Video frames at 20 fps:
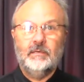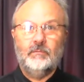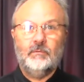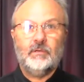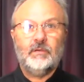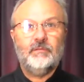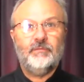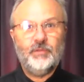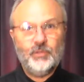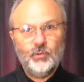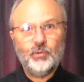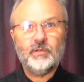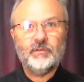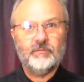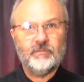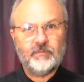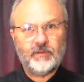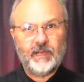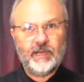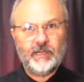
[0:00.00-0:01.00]
Wonder if you
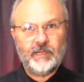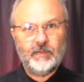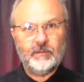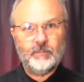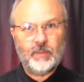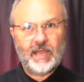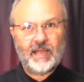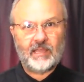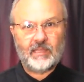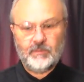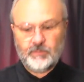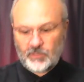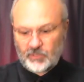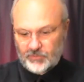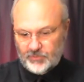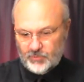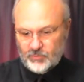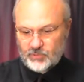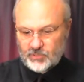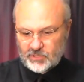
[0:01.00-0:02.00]
can find it back in the
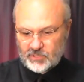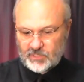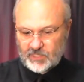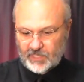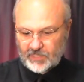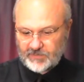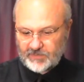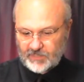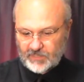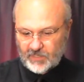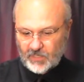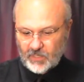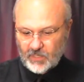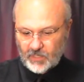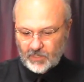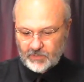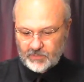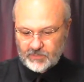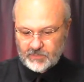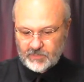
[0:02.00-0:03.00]
middle. You just cut the
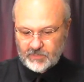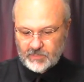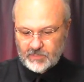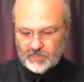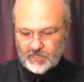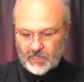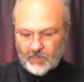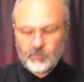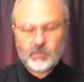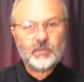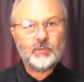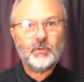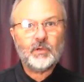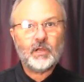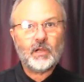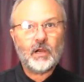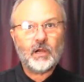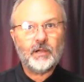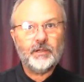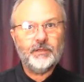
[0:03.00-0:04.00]
cards. I wonder
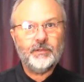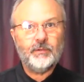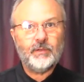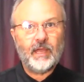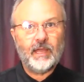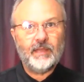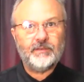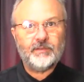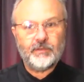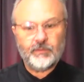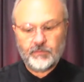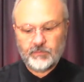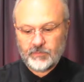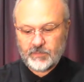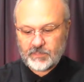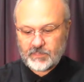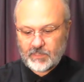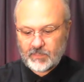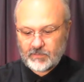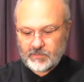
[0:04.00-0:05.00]
what card you cut to.
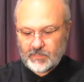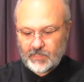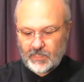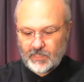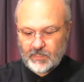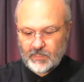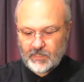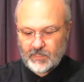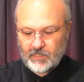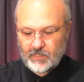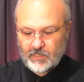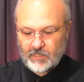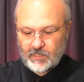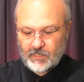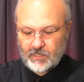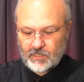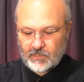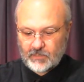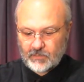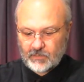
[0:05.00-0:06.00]
Let's go see.
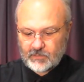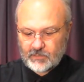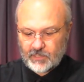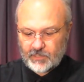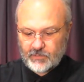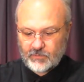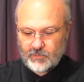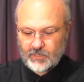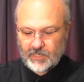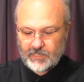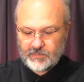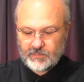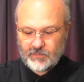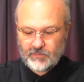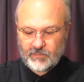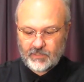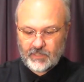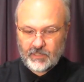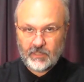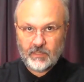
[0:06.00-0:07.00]
Looks like you cut
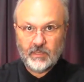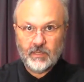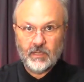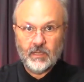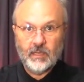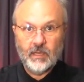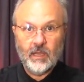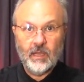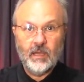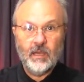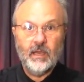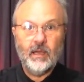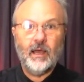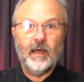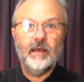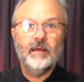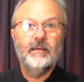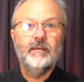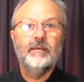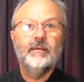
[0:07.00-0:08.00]
to the
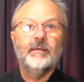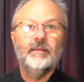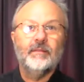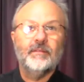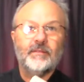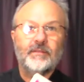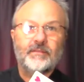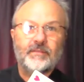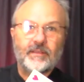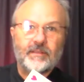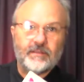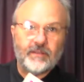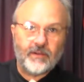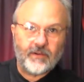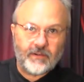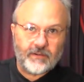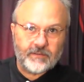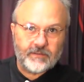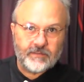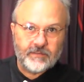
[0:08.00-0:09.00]
Six of
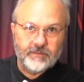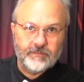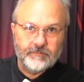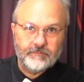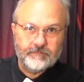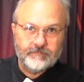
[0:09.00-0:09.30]
Hearts.